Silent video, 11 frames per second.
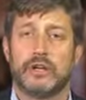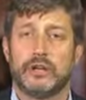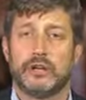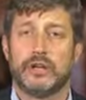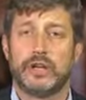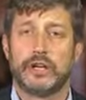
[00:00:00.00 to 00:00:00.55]

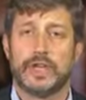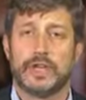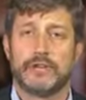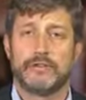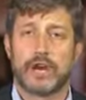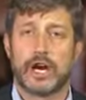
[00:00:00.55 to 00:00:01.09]
would
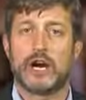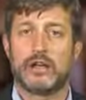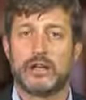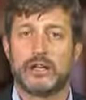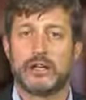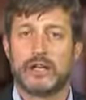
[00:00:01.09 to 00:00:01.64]
have
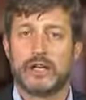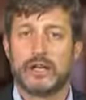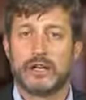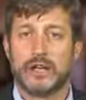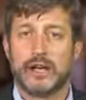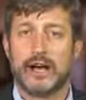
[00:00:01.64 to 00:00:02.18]
regarded
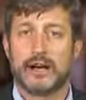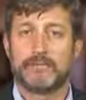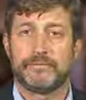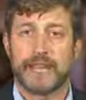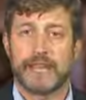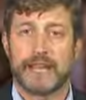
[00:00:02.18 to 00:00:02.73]

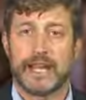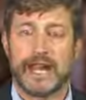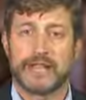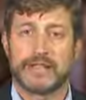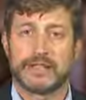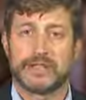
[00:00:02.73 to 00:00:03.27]
it
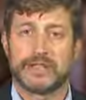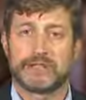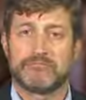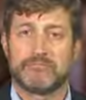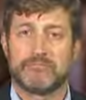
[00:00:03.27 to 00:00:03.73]
as